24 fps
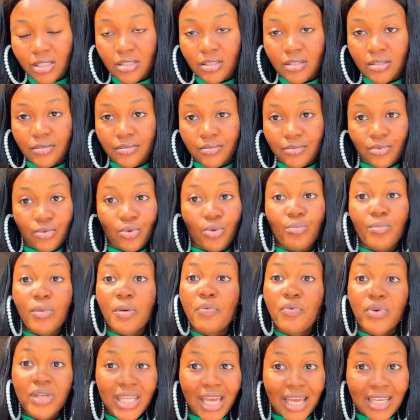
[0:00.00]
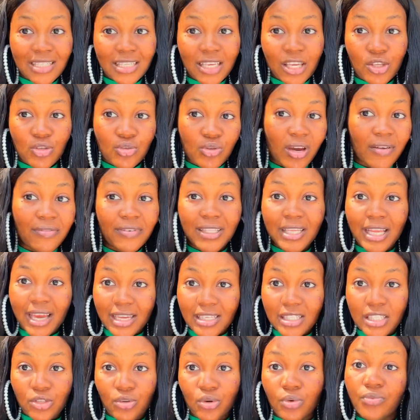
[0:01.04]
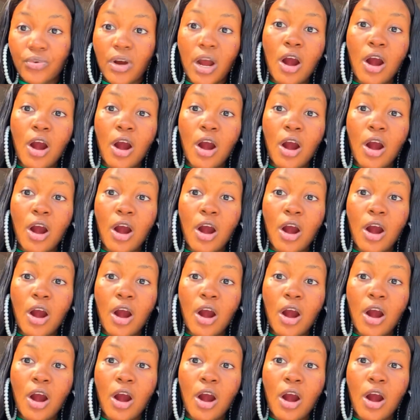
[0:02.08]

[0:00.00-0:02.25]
So maybe when I say it, you have an idea of